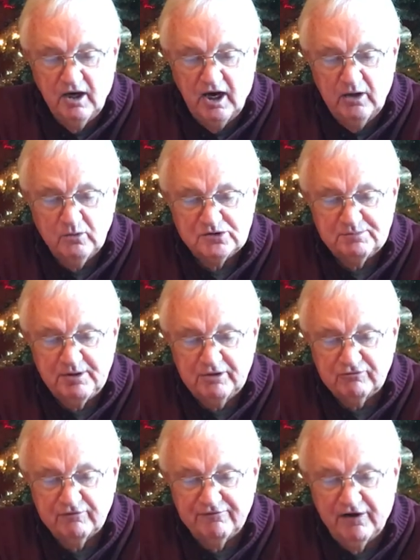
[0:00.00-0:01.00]
I was
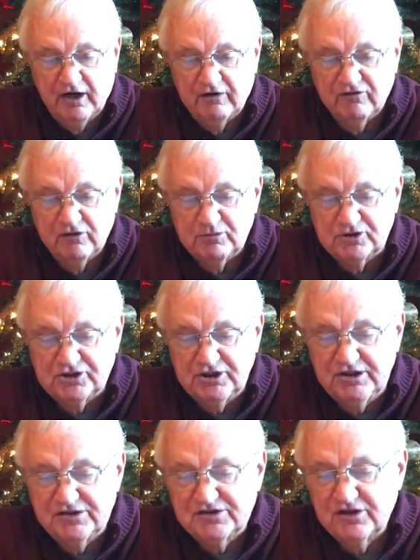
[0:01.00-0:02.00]
petrified of the
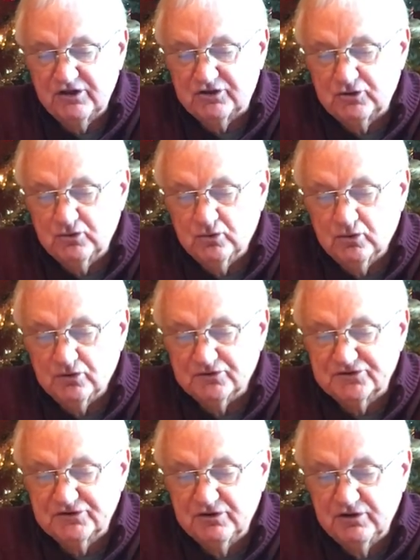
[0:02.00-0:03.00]
machines and the
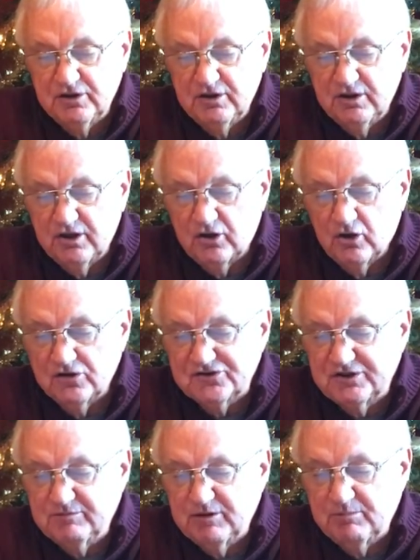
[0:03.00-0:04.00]
tools. It all
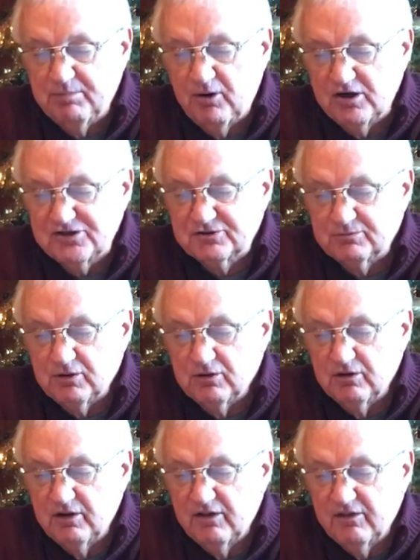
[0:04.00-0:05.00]
seemed
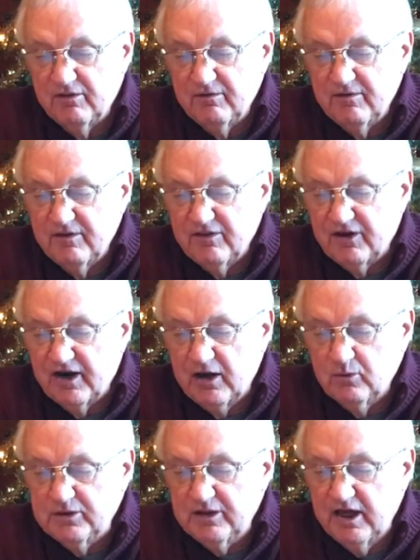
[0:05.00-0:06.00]
impossible that
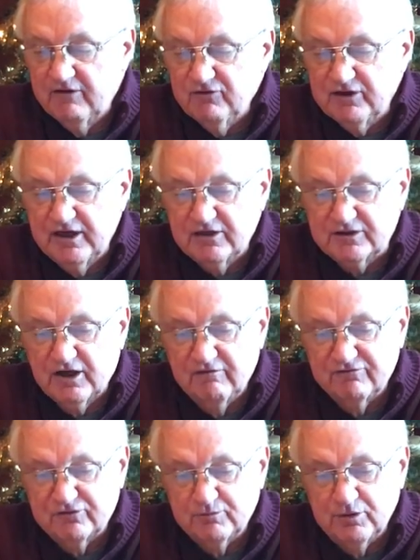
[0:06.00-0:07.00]
I would ever get
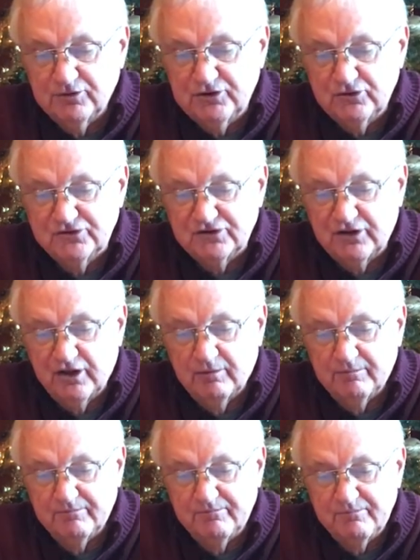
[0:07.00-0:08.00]
comfortable using them.
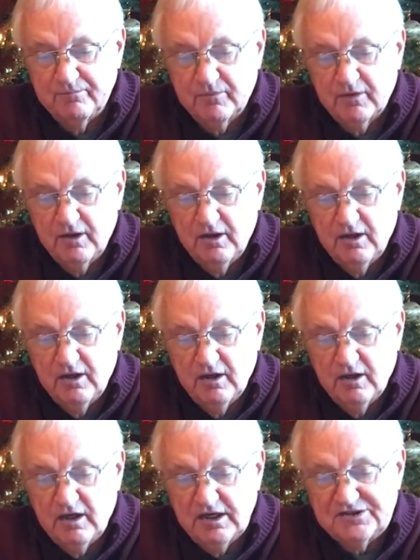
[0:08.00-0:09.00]

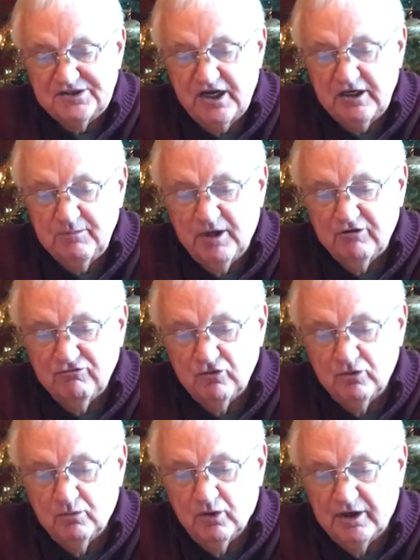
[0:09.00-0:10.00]
I sat in my
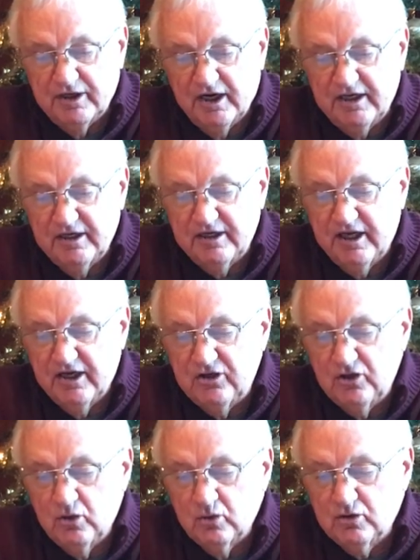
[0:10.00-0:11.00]
room one night and had
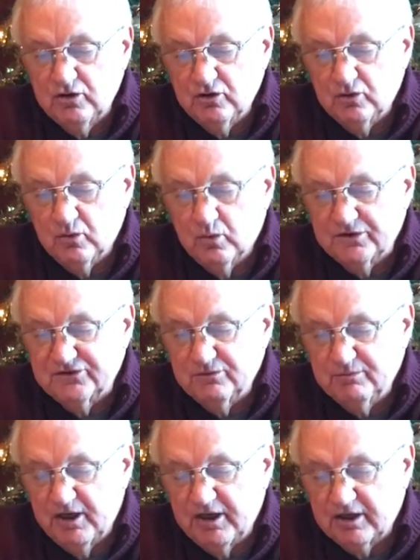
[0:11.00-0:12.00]
no clue what to
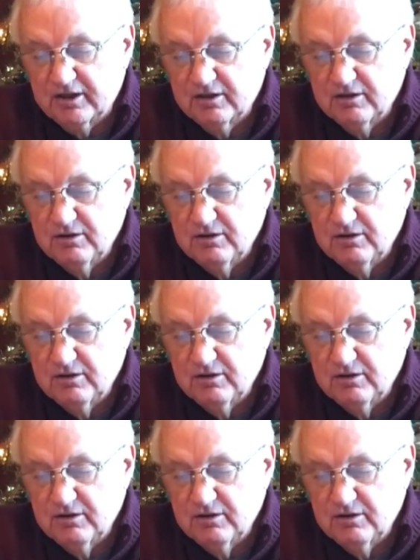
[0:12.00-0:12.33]
make.